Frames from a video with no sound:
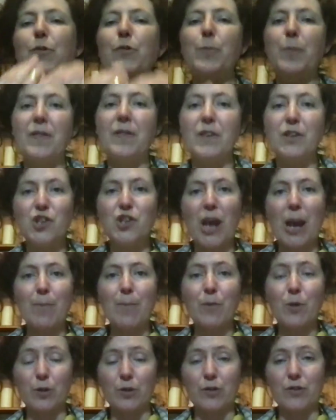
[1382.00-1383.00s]
to be the
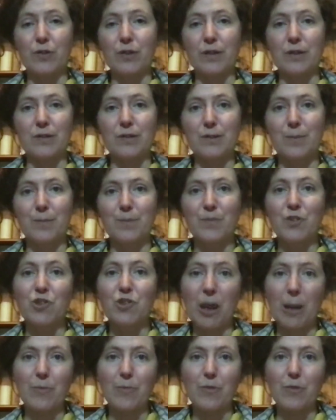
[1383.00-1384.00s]
gem cutters
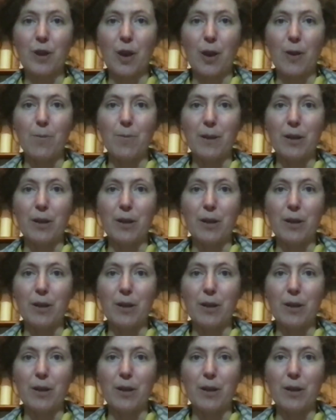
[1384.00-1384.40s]
gemstone,